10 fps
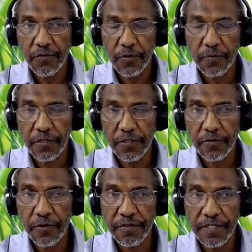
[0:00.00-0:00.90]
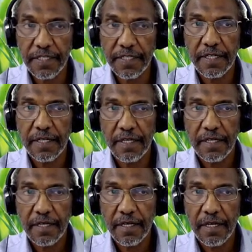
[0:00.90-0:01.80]
4.2 or 3,
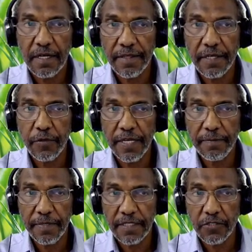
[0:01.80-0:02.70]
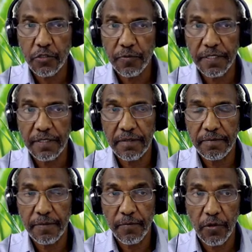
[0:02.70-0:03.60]
uh, they would have been just to be
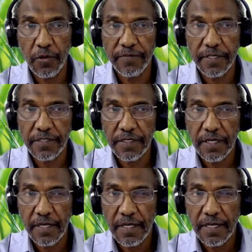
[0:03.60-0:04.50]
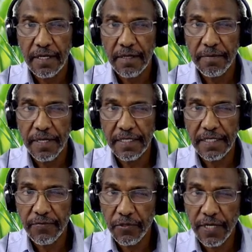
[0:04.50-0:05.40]
below average. But
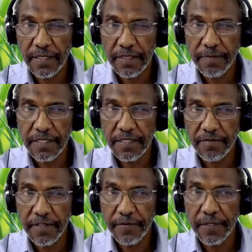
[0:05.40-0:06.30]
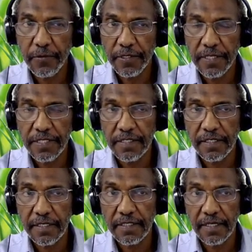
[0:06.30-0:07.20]
if we look at the percent favorable, this
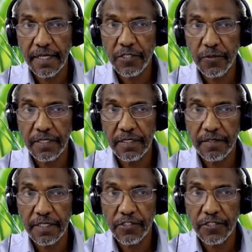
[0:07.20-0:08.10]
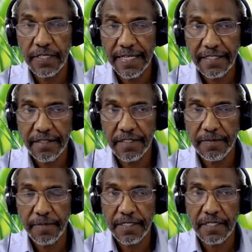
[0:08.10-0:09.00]
instructor actually reached
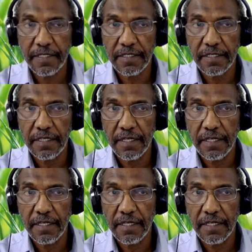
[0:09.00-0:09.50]
83%,